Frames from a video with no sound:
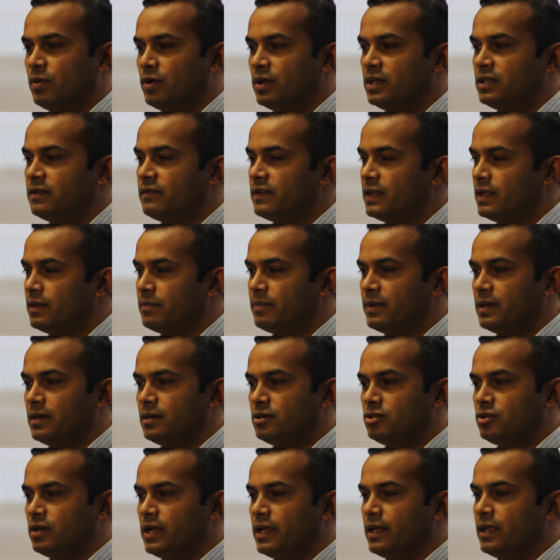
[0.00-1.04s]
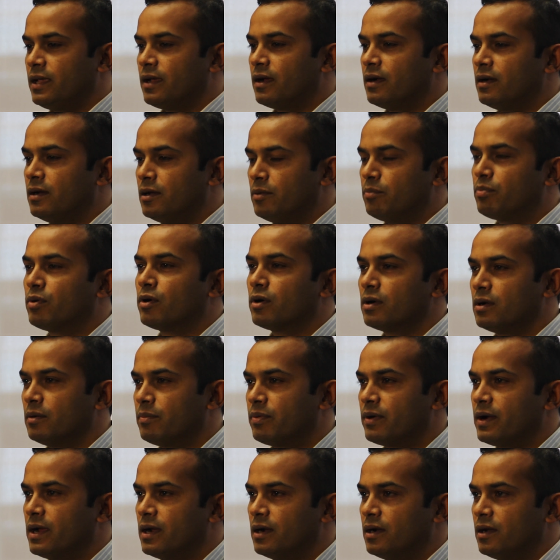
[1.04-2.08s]
Employee development and training are an
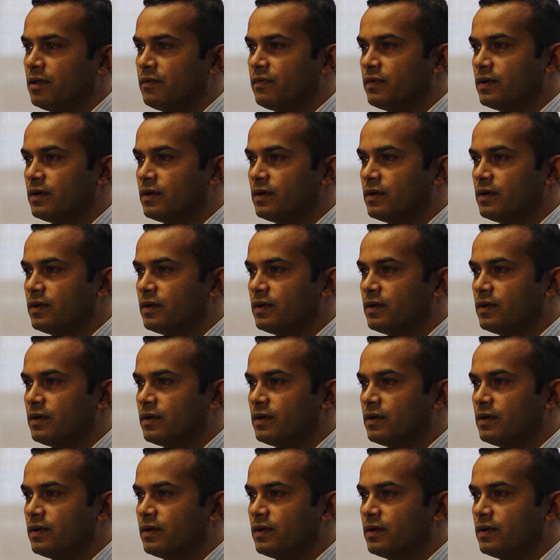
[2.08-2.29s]
important priority